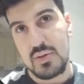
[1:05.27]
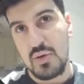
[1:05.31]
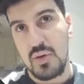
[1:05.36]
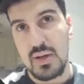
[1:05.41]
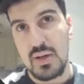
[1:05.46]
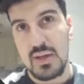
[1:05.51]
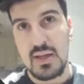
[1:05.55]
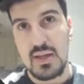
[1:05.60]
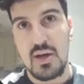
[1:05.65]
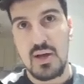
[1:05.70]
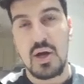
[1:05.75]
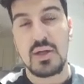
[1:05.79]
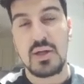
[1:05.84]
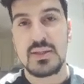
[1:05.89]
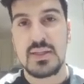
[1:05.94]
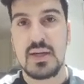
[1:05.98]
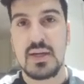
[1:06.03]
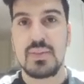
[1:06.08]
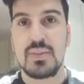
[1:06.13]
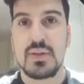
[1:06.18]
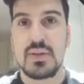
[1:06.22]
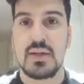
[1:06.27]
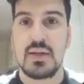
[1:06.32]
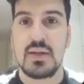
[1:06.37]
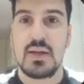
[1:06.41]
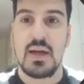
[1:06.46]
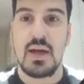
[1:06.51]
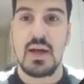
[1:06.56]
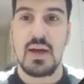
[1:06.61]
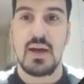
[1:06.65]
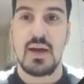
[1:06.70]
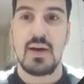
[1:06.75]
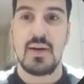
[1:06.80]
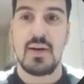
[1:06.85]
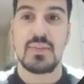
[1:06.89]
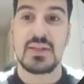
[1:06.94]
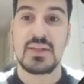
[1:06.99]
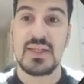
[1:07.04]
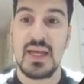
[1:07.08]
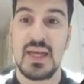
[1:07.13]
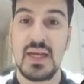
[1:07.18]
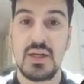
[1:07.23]
doing the concept
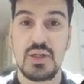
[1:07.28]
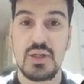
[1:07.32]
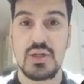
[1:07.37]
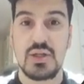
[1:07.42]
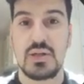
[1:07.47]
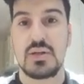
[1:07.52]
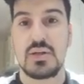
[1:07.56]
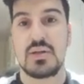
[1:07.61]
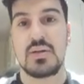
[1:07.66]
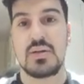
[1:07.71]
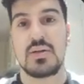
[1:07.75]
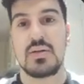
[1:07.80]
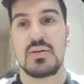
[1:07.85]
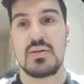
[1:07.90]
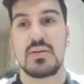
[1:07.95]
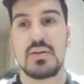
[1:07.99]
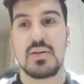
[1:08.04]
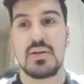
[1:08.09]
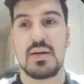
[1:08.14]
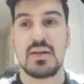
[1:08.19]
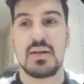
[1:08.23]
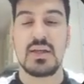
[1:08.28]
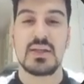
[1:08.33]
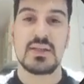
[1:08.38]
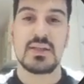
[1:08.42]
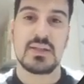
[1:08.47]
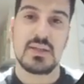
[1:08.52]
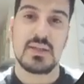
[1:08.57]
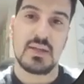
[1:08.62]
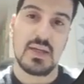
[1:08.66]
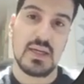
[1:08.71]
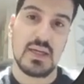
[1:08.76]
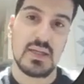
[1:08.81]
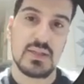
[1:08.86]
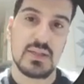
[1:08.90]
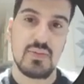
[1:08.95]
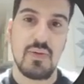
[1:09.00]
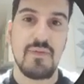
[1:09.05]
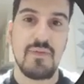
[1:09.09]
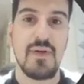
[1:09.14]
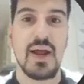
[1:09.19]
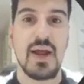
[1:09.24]
stage, this is
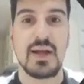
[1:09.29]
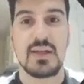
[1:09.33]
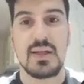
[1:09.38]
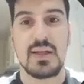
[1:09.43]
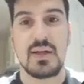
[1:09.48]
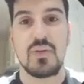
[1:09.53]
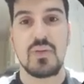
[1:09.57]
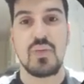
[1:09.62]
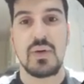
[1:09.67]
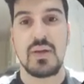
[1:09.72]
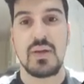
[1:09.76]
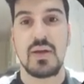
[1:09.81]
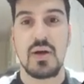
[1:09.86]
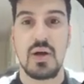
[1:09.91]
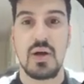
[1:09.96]
reflected with the